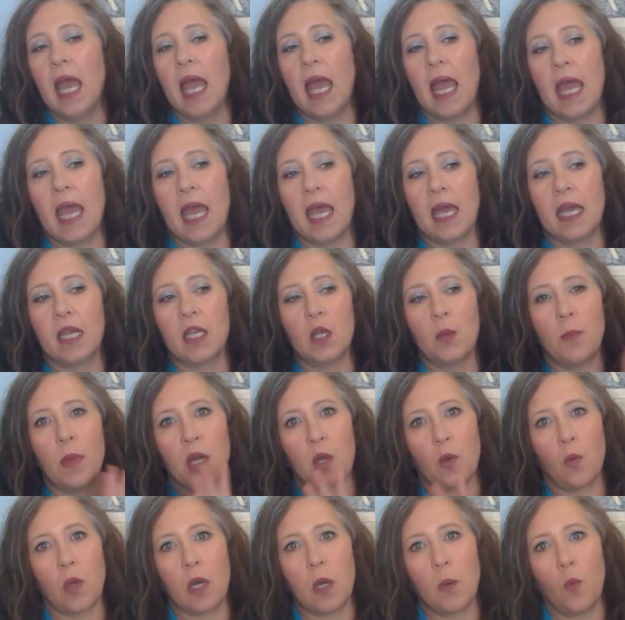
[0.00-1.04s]
And no
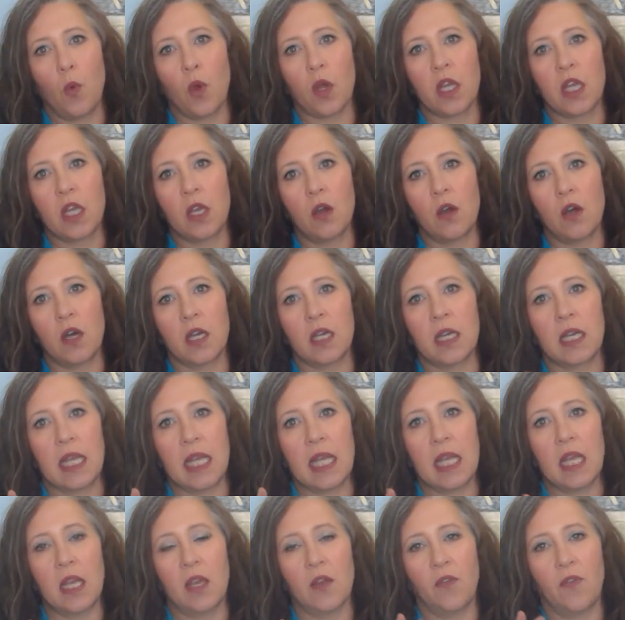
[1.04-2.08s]
matter what I'm working on,
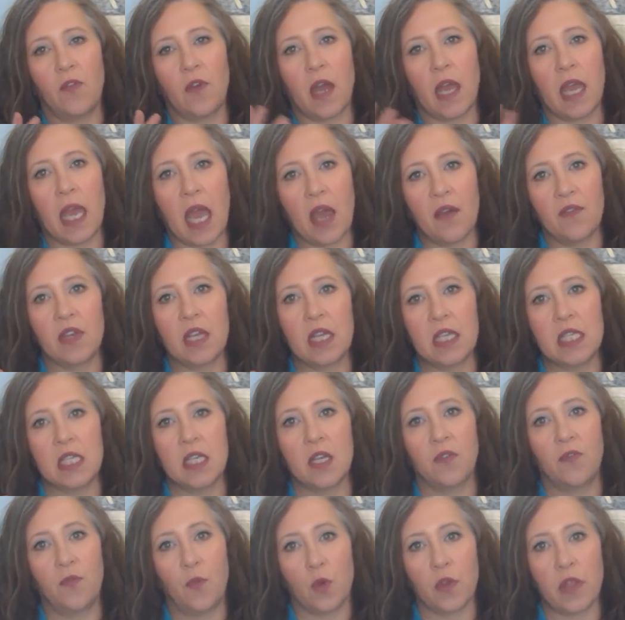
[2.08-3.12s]
if I have an
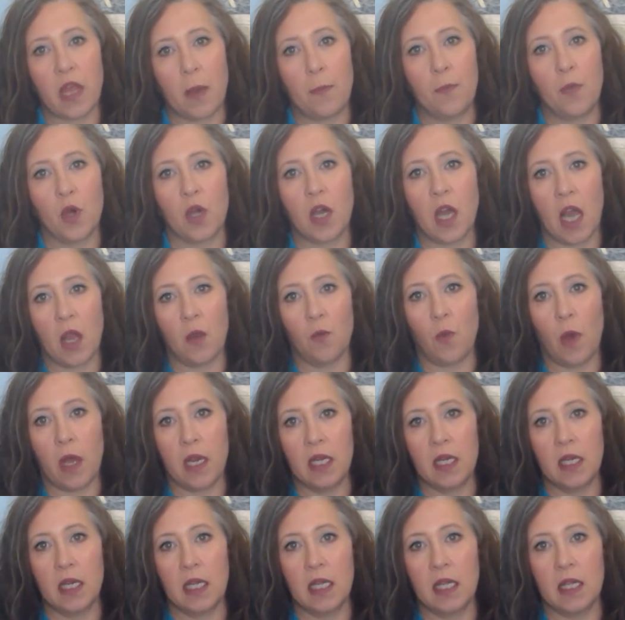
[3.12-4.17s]
idea for that book, I write
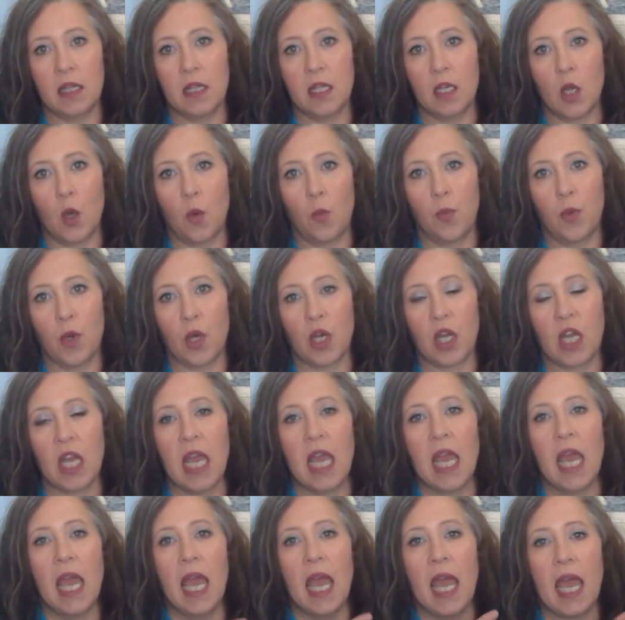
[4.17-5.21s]
it in the notebook.
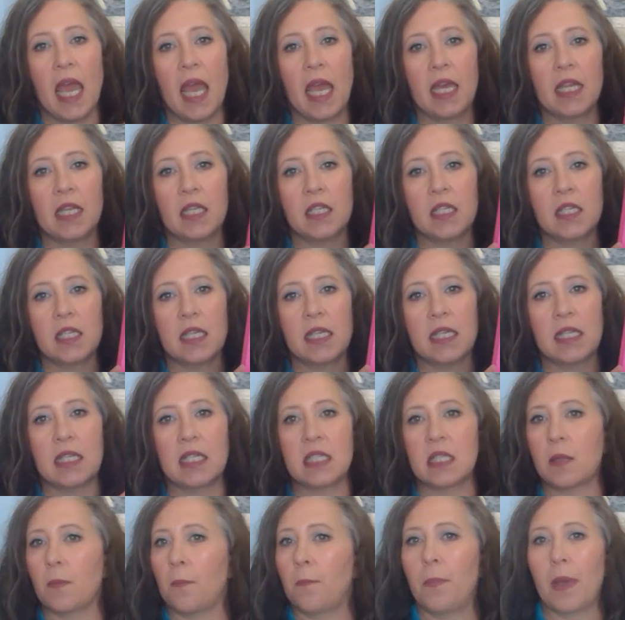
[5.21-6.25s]
And it's
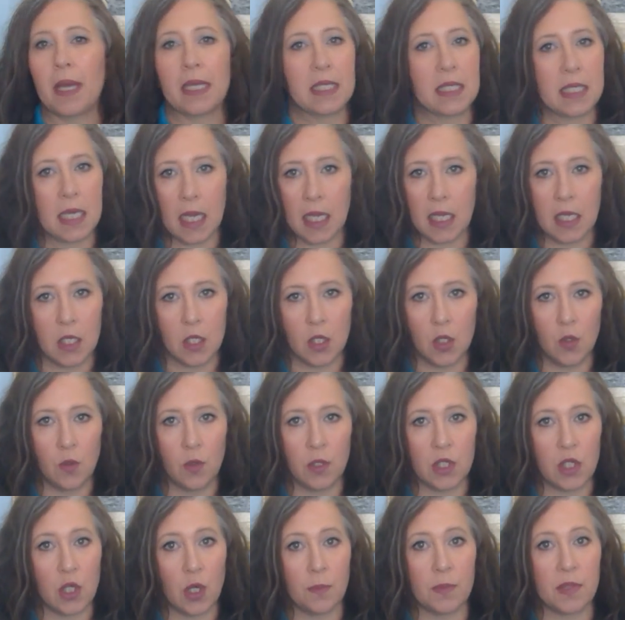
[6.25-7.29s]
the best I can do
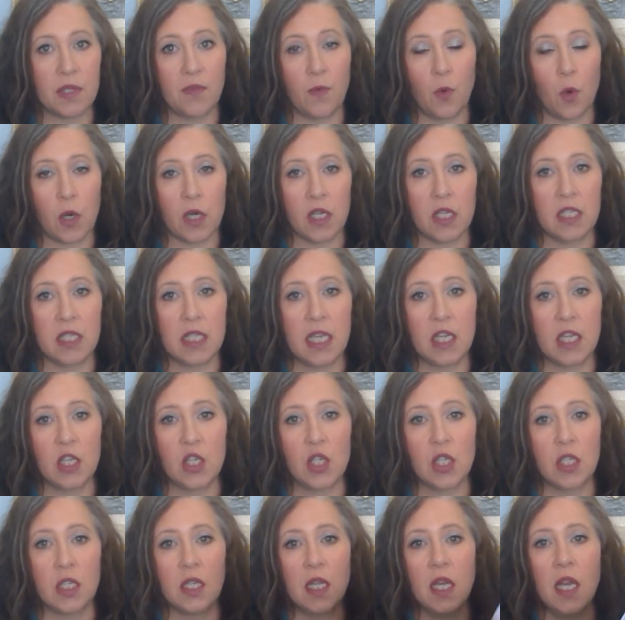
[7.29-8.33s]
in terms of
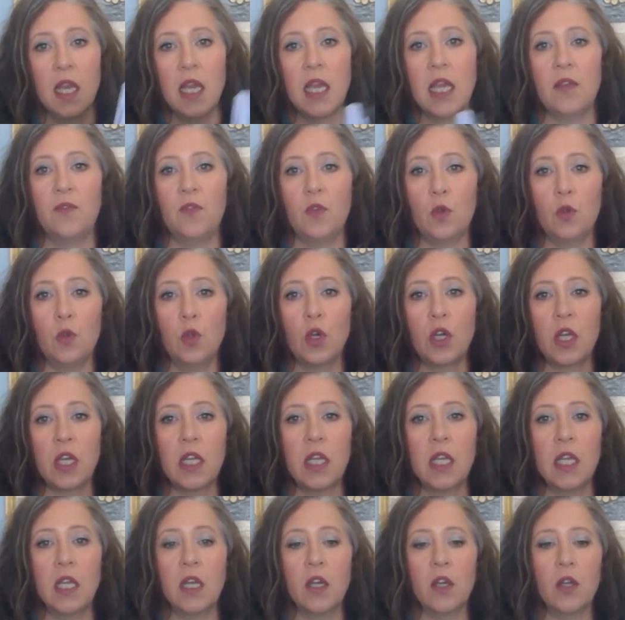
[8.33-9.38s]
organization. If you look in
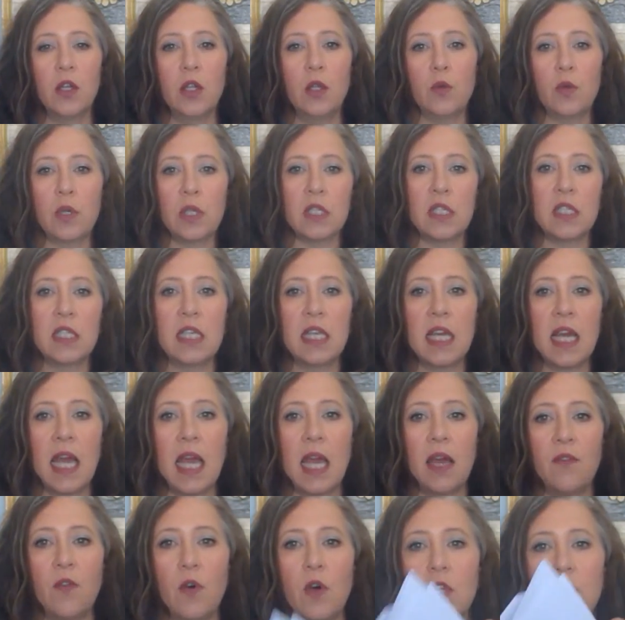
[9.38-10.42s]
here, you can see I
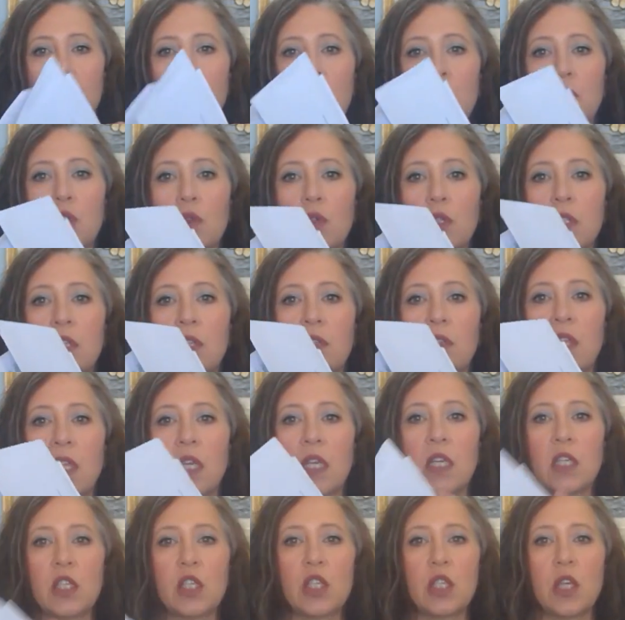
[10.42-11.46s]
have all sorts of
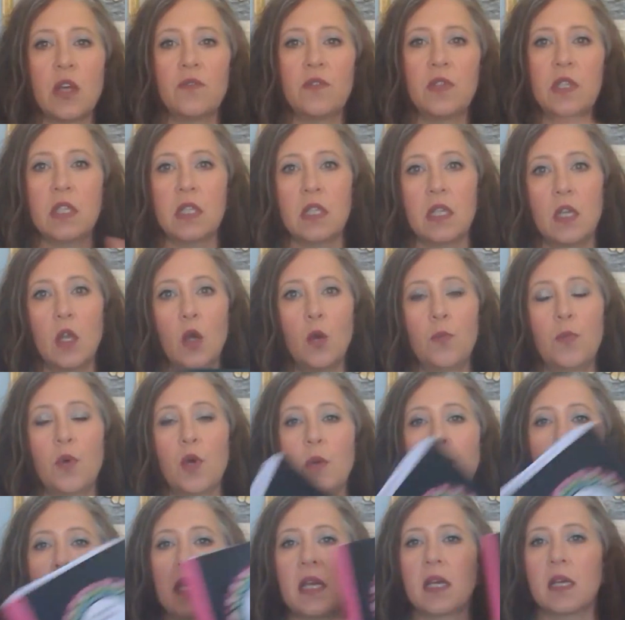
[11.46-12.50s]
things shoved in the
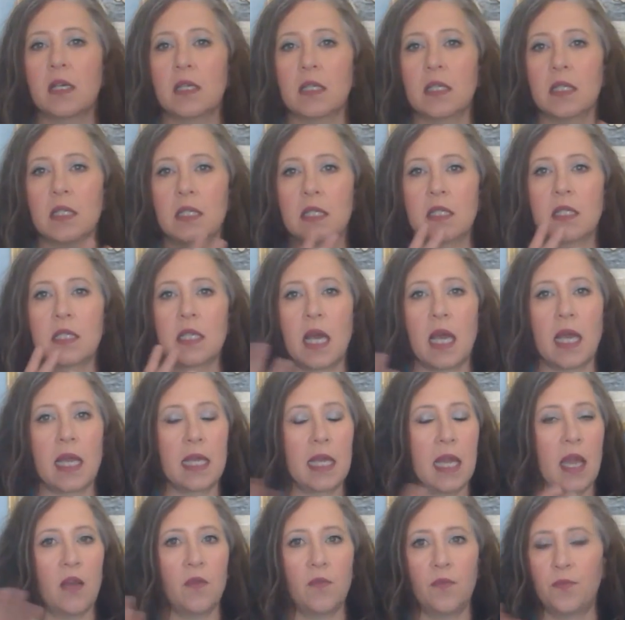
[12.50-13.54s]
notebook because I
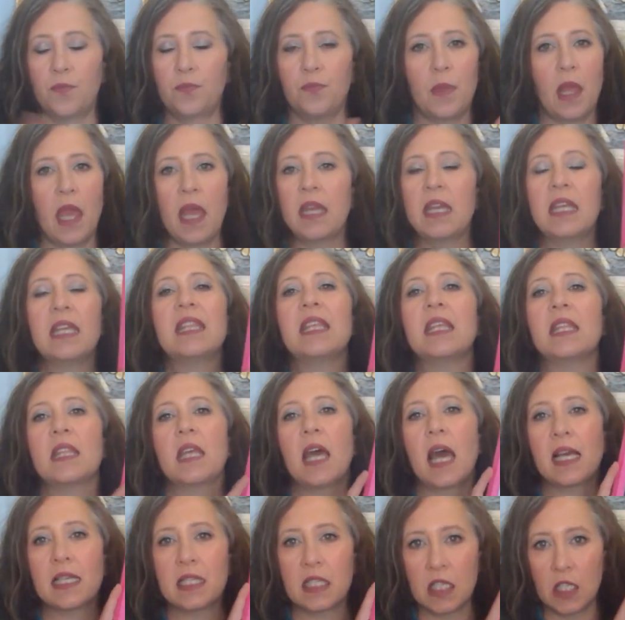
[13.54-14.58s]
have anything that
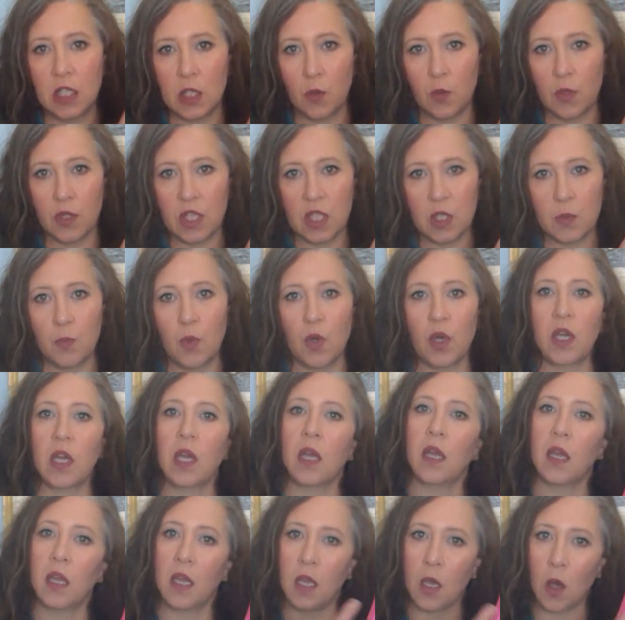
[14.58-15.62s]
has to do with this book
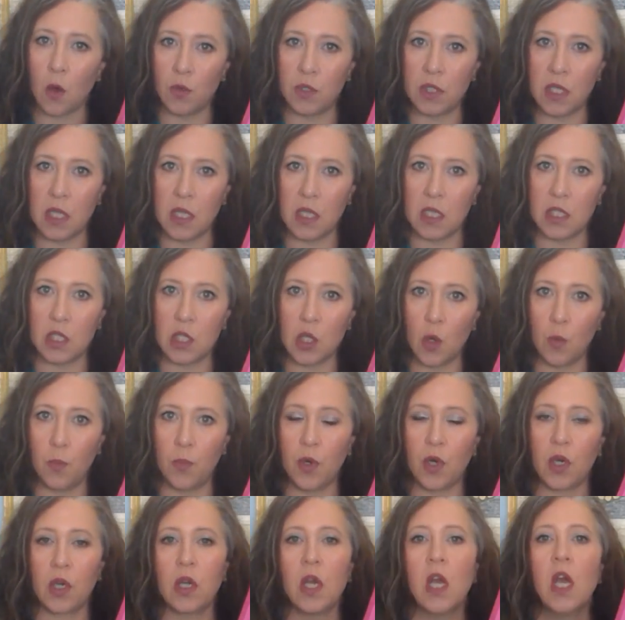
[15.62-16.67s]
goes in this
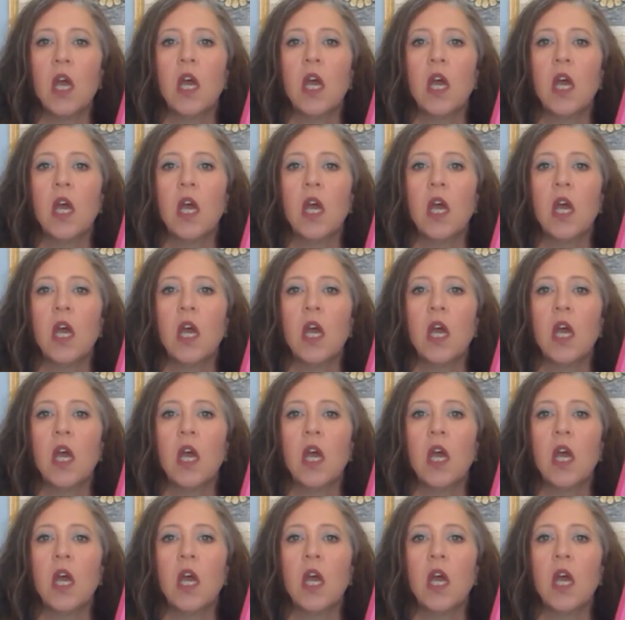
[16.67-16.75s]
notebook.